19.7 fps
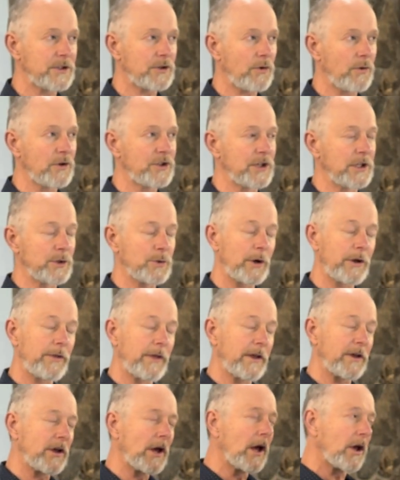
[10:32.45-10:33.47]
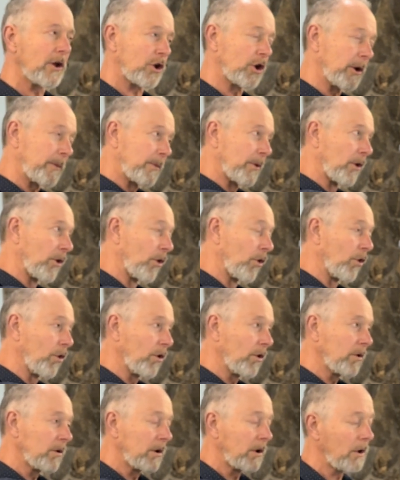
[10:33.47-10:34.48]
Christians. We think keep the
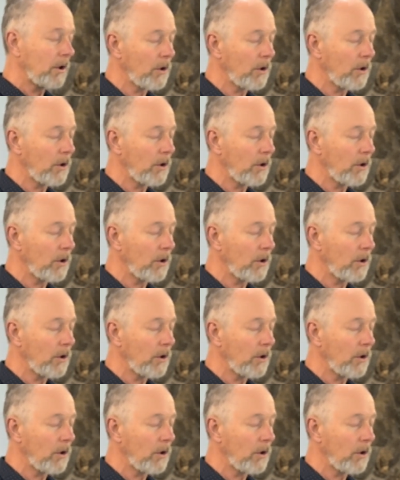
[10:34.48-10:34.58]
law.